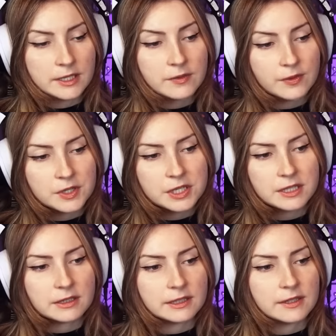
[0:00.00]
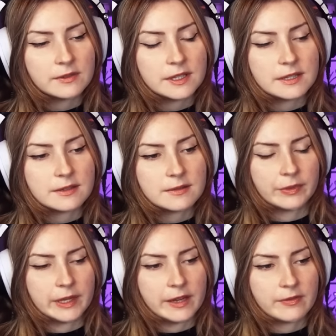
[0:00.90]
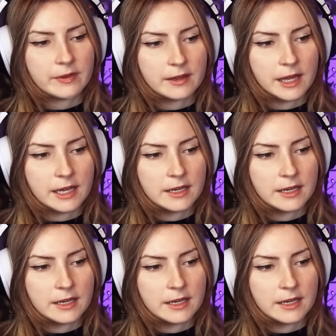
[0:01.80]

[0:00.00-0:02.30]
officially going to leave his life that he